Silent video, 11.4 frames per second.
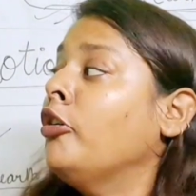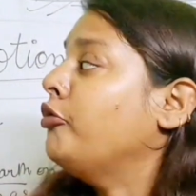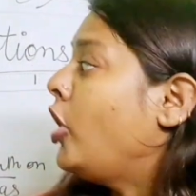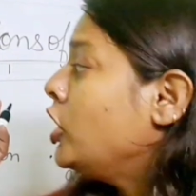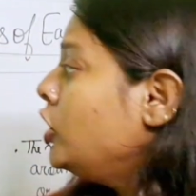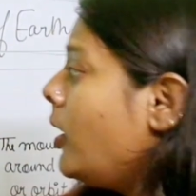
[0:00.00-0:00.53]

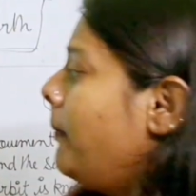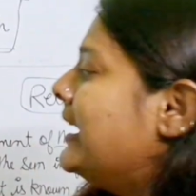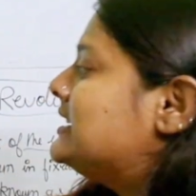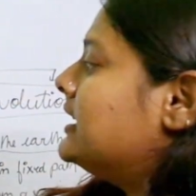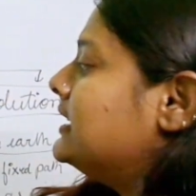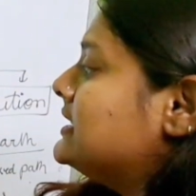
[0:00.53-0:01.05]
For your
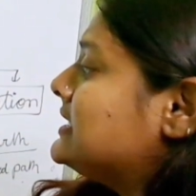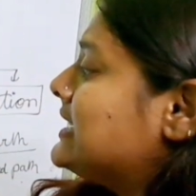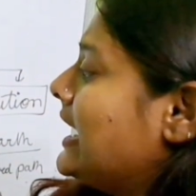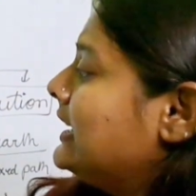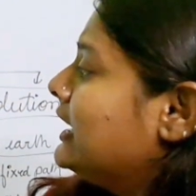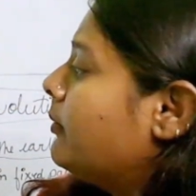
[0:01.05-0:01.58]
better
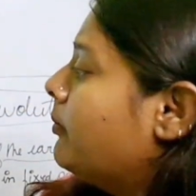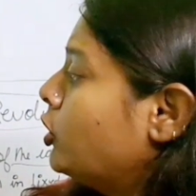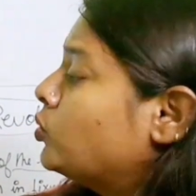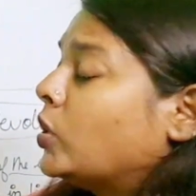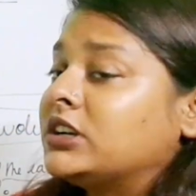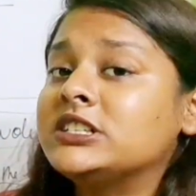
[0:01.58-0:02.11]
understanding about
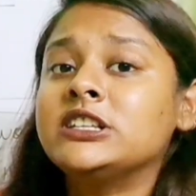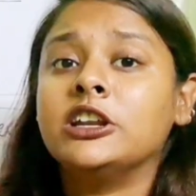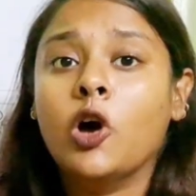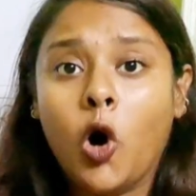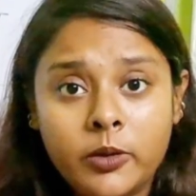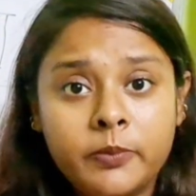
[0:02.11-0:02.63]
what is an
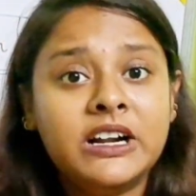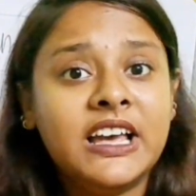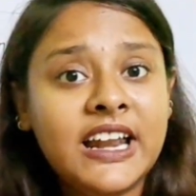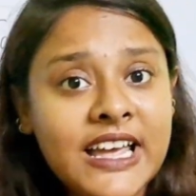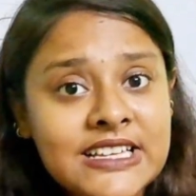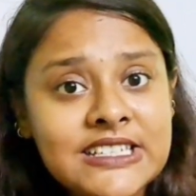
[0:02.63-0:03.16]
orbit
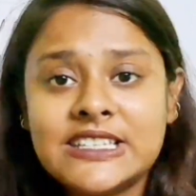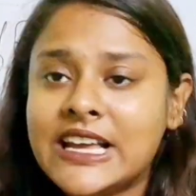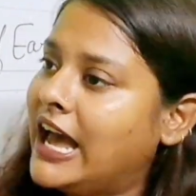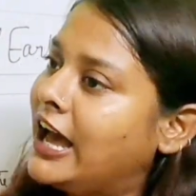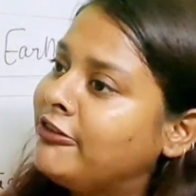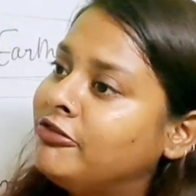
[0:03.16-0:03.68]
and axis, I
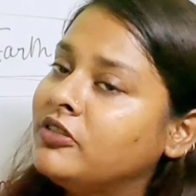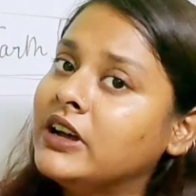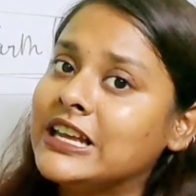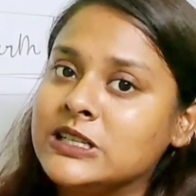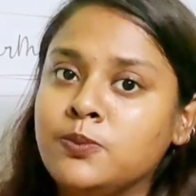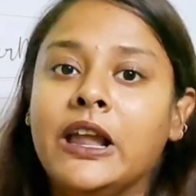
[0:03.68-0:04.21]
have
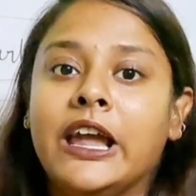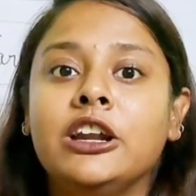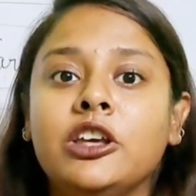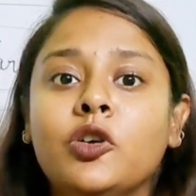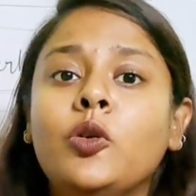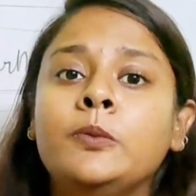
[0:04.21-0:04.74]
explained
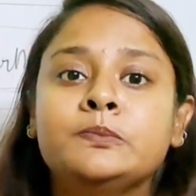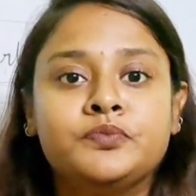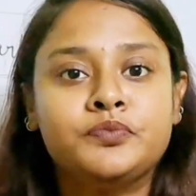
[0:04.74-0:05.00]
you